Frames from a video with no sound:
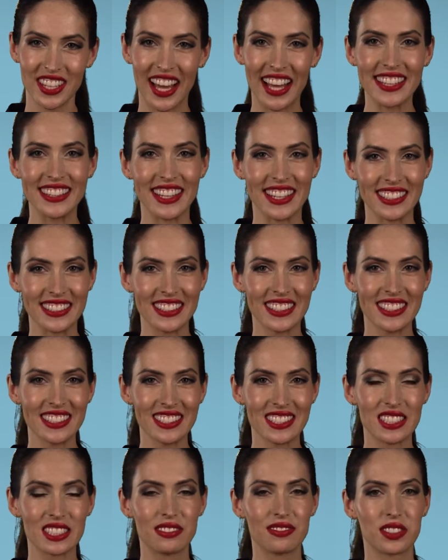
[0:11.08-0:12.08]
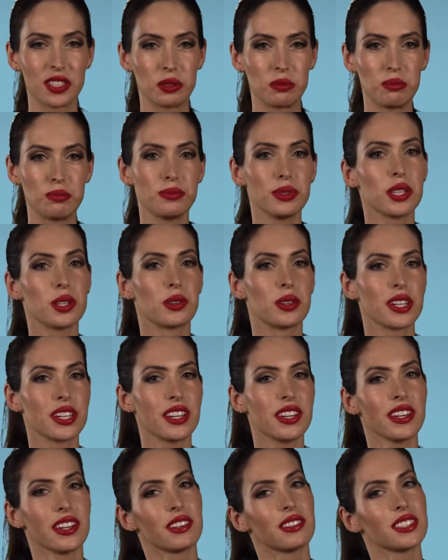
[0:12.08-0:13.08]
a dentist from
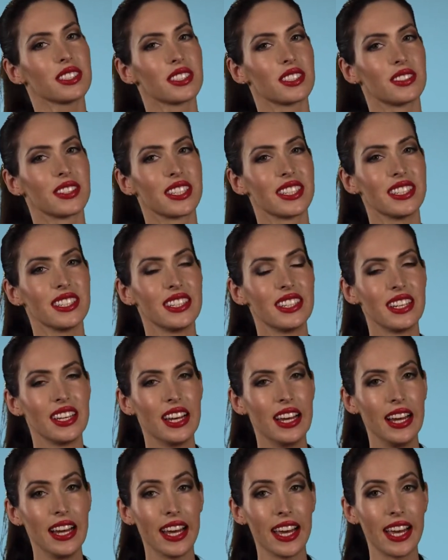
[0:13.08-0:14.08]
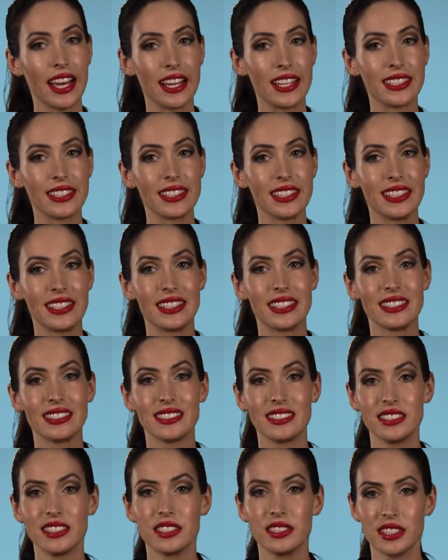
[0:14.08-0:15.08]
Peoria, Arizona, and in this
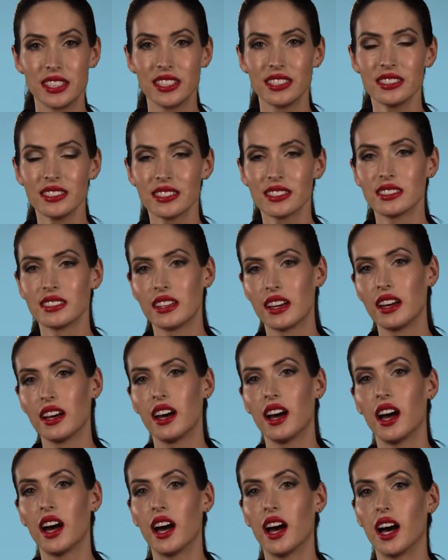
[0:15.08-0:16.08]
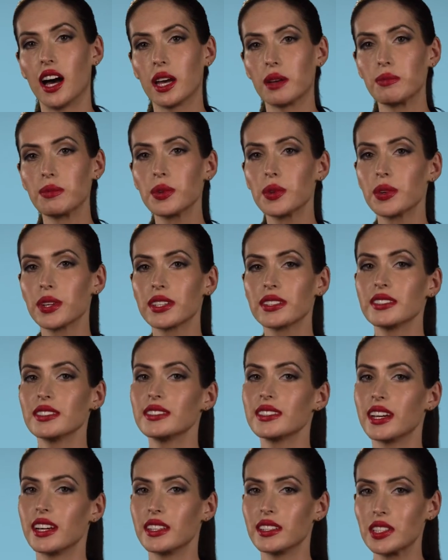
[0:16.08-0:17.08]
series, I'm going to
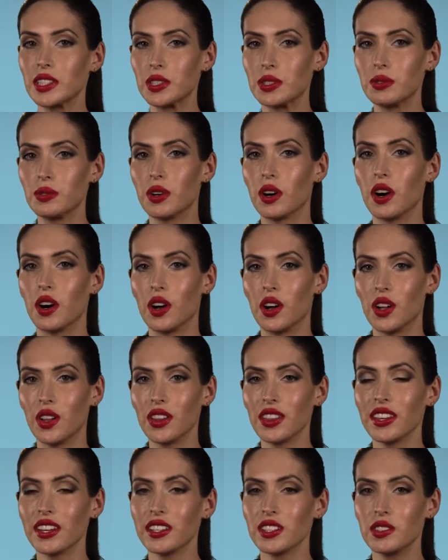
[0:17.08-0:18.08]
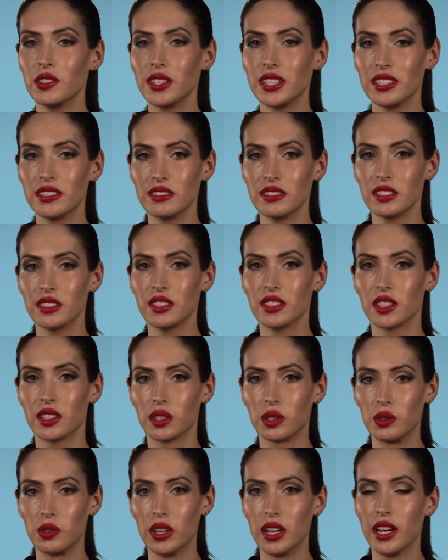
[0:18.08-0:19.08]
tell you all that you need to
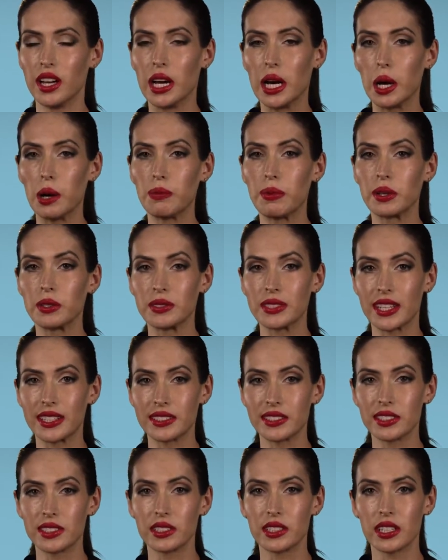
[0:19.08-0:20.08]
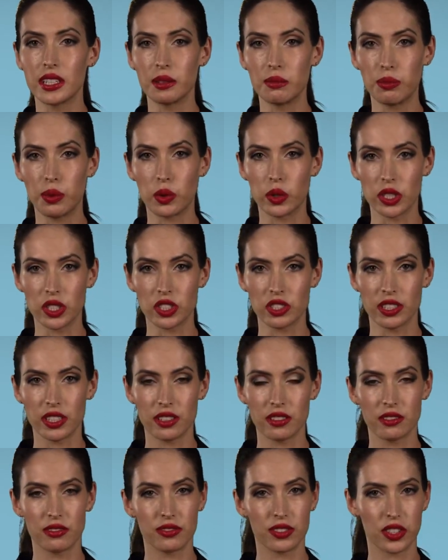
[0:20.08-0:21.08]
know about dental and
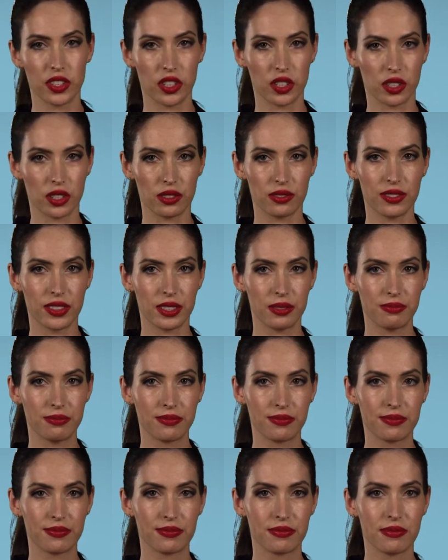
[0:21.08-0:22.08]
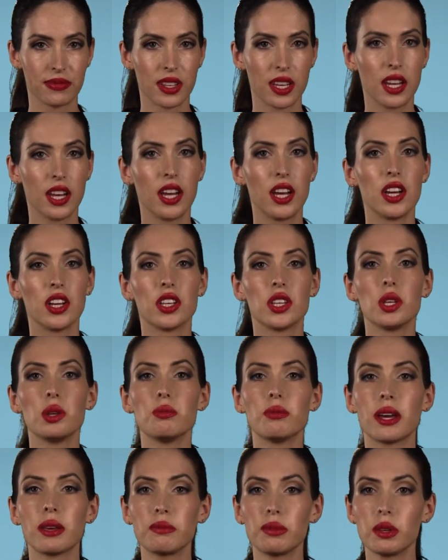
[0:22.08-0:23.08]
portrait photography. You
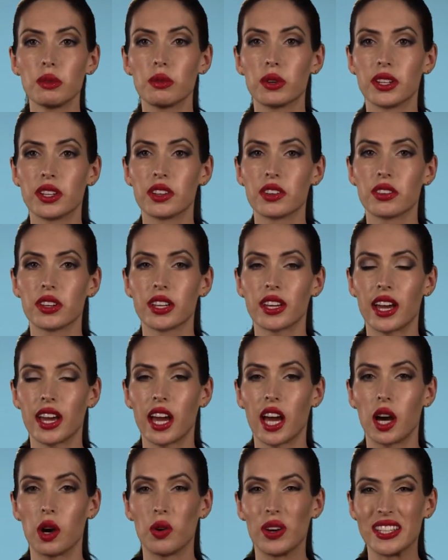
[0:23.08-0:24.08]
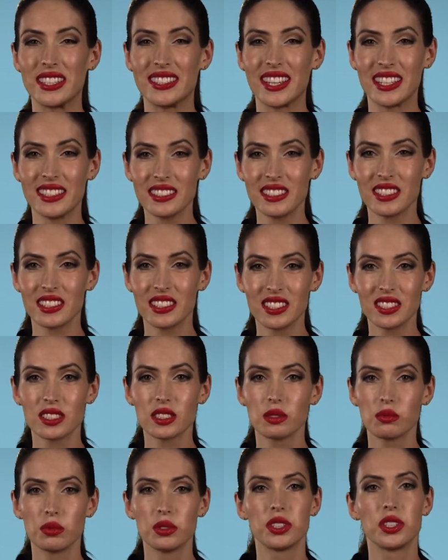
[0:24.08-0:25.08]
might be wondering how a
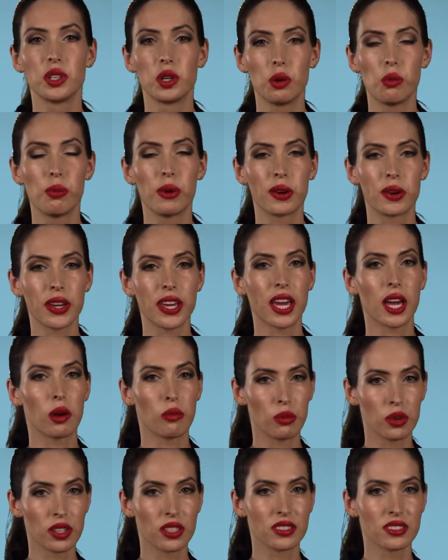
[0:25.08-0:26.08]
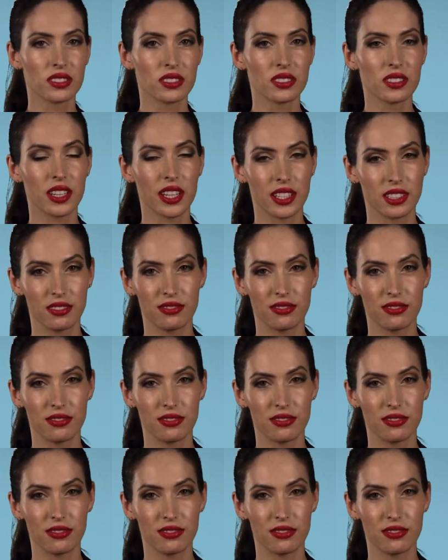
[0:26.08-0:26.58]
dentist would know about cameras and